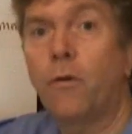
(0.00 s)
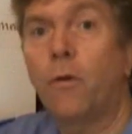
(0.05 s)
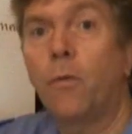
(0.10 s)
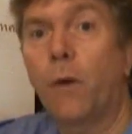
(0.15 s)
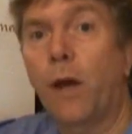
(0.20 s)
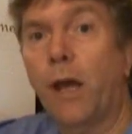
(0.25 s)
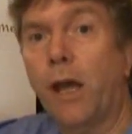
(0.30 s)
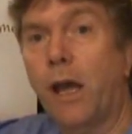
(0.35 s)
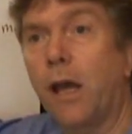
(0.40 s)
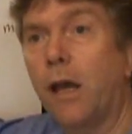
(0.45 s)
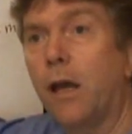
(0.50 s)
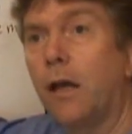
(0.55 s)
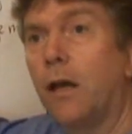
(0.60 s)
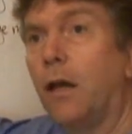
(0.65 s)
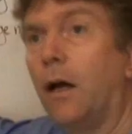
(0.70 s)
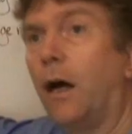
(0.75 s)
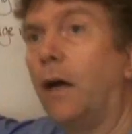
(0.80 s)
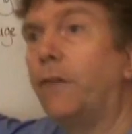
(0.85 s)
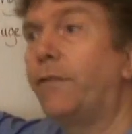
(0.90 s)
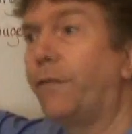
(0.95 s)
a way
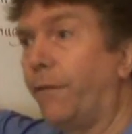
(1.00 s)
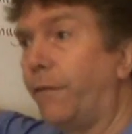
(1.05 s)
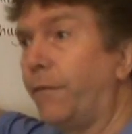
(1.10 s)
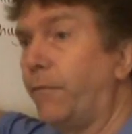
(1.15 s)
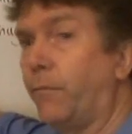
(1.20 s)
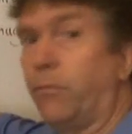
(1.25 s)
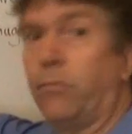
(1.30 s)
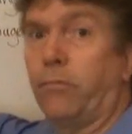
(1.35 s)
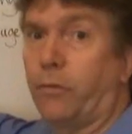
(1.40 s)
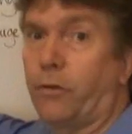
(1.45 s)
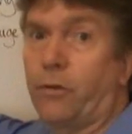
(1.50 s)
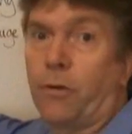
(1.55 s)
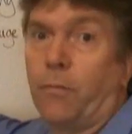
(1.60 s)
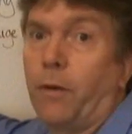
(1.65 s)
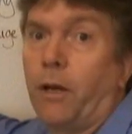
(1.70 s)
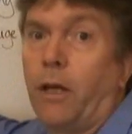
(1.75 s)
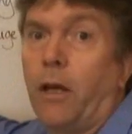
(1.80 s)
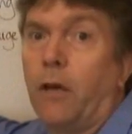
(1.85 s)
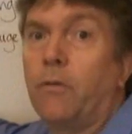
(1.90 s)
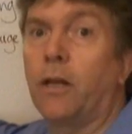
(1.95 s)
of
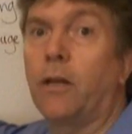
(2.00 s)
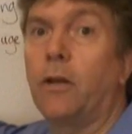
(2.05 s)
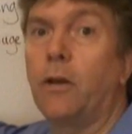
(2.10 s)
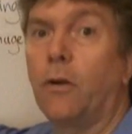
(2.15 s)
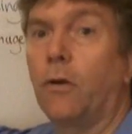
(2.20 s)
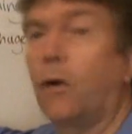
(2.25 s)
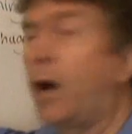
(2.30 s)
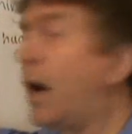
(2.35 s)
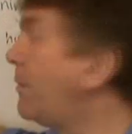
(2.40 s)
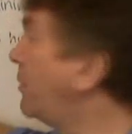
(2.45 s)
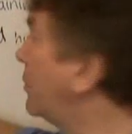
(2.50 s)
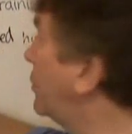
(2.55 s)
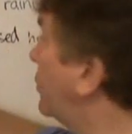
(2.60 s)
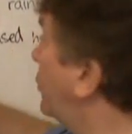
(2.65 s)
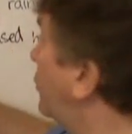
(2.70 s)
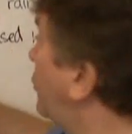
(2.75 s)
somebody who didn't know how much the